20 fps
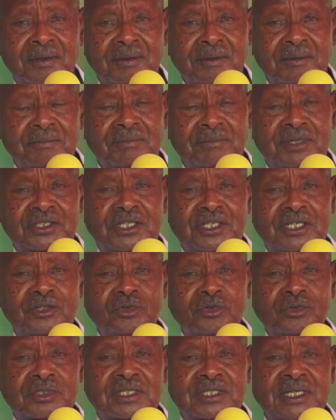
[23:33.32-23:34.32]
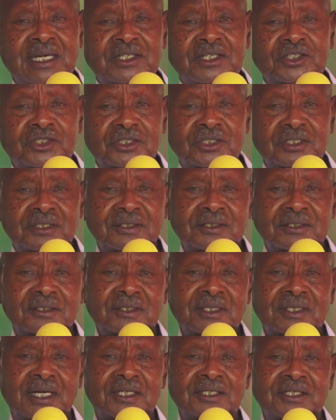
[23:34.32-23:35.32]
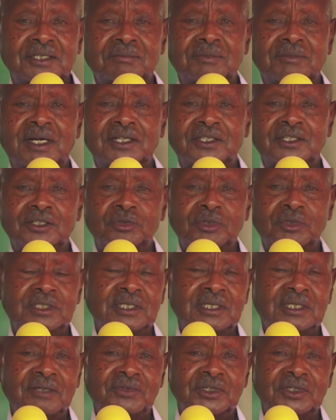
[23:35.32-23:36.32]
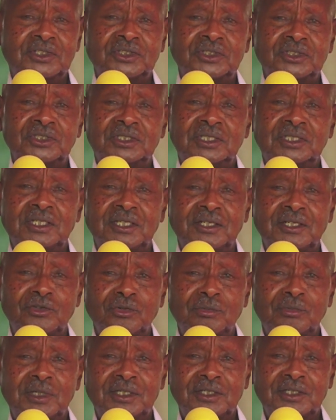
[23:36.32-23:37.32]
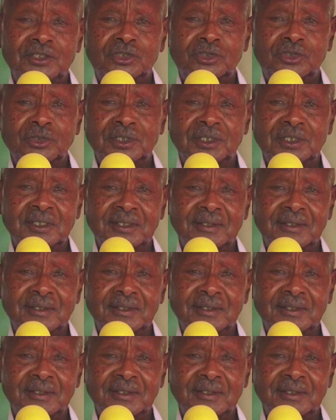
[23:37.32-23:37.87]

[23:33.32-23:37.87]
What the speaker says: but a new class had emerged which never existed in human history.